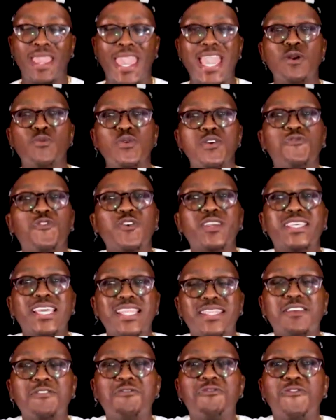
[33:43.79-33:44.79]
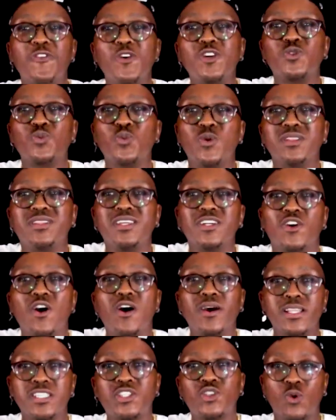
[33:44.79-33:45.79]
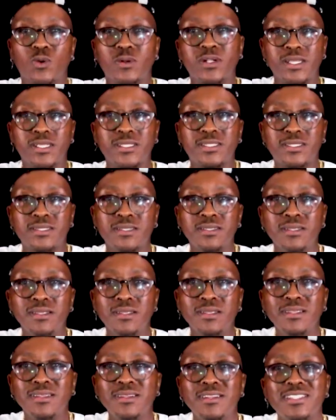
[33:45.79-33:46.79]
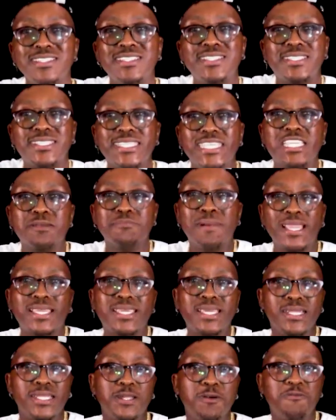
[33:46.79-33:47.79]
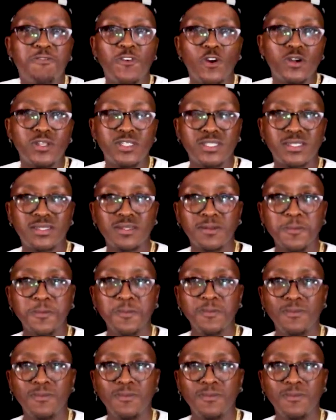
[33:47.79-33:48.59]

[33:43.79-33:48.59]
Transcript: and we forget the first word that God has told us. Seek my kingdom first.